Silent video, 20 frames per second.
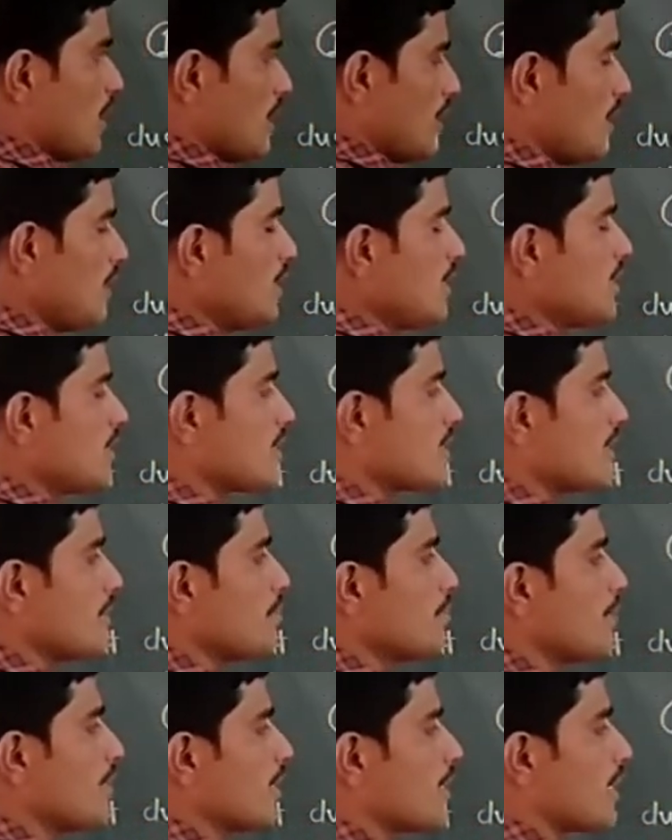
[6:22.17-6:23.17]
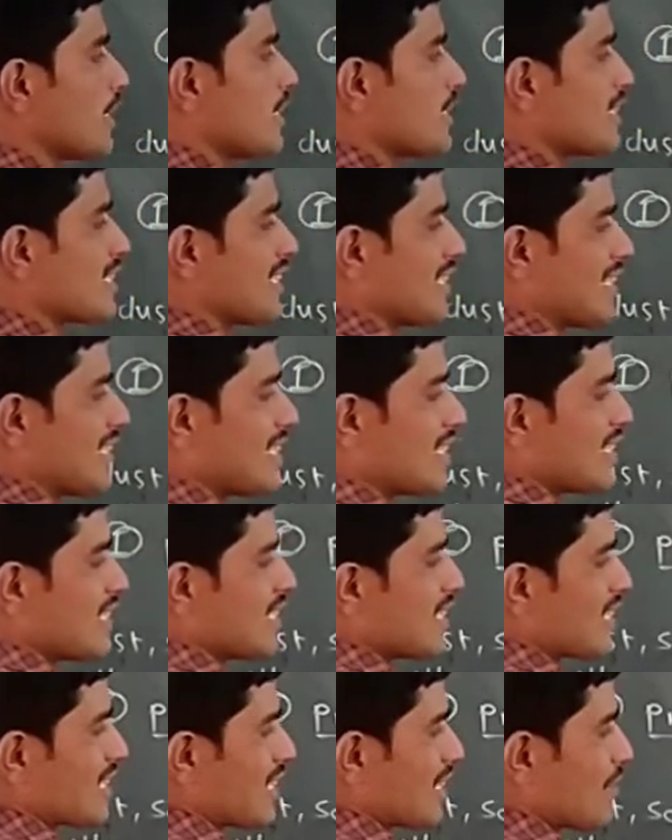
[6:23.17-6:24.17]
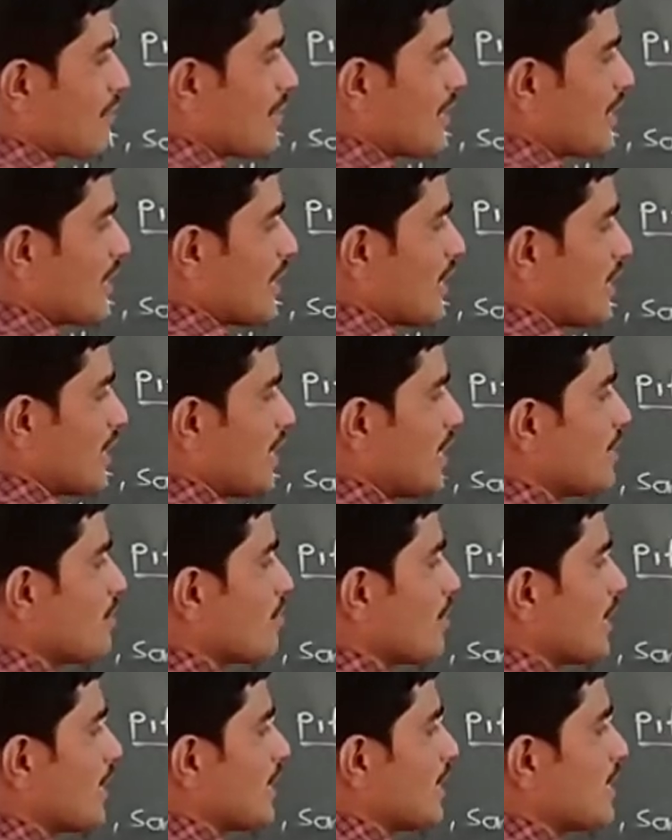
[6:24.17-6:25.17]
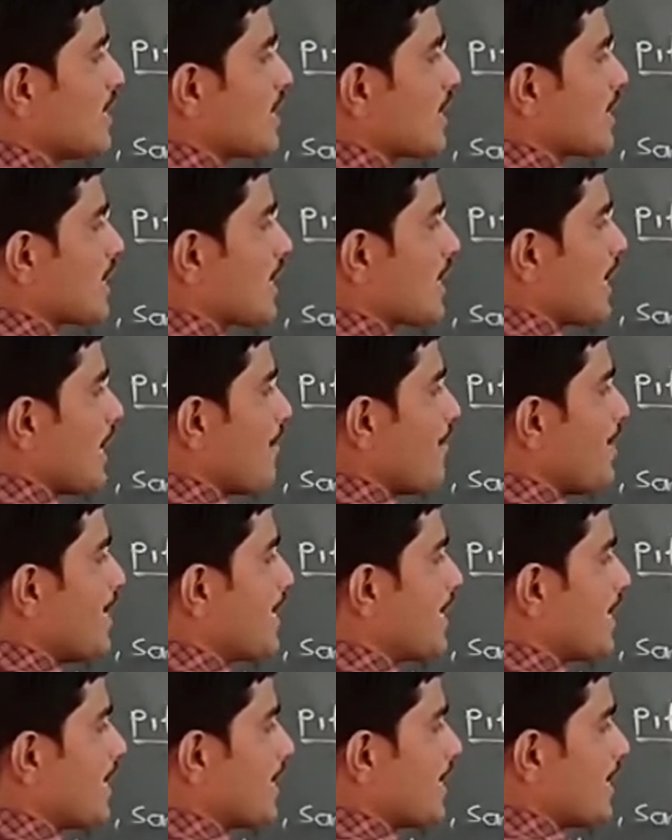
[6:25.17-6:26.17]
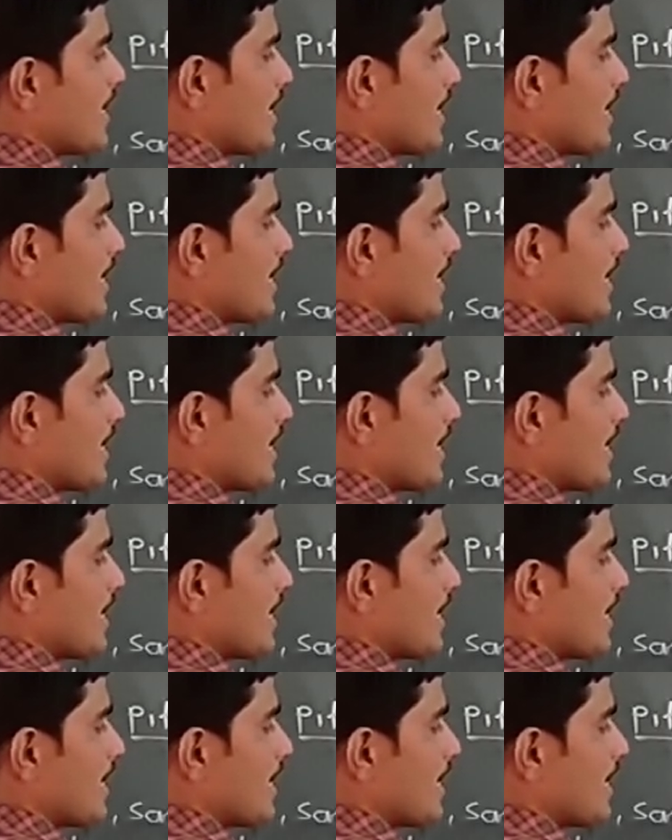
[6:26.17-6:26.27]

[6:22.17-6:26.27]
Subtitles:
In simple case, this is nothing but this one is cavity.